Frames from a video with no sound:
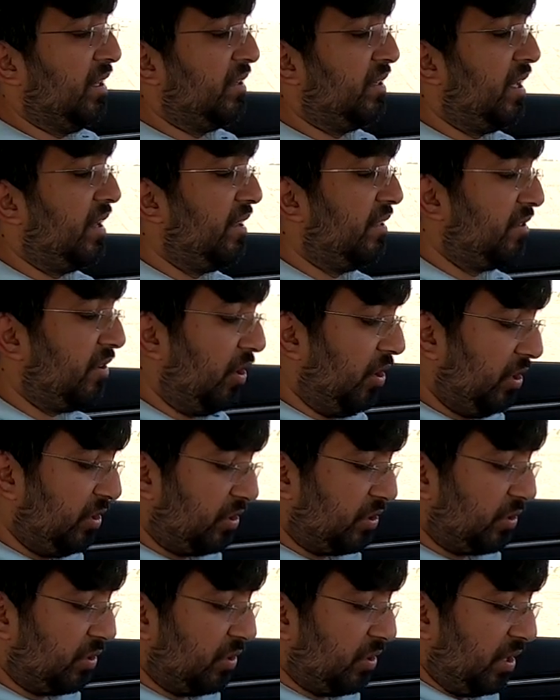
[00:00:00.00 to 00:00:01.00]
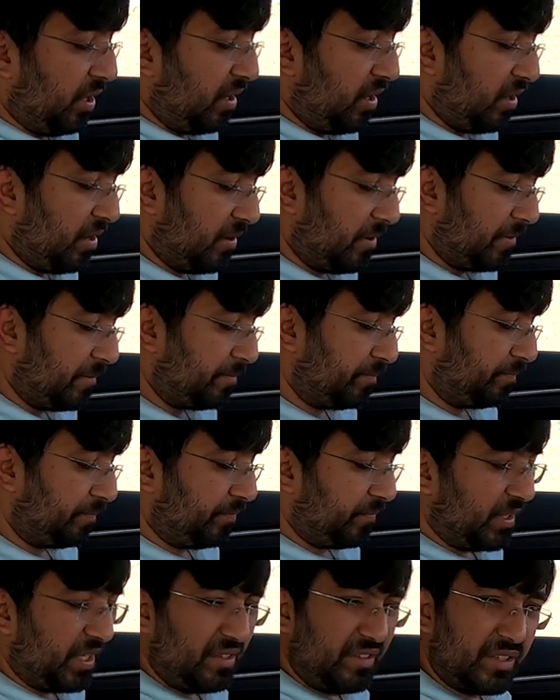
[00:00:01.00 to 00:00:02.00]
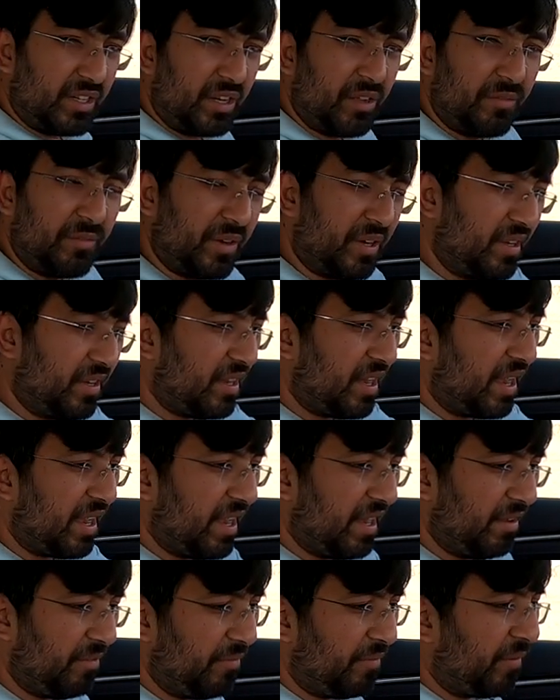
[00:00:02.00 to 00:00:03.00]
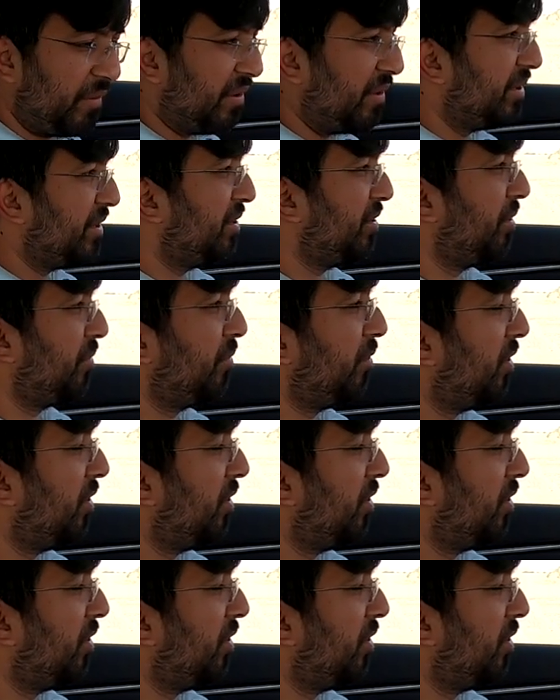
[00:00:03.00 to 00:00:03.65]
there is also instead of a dial for your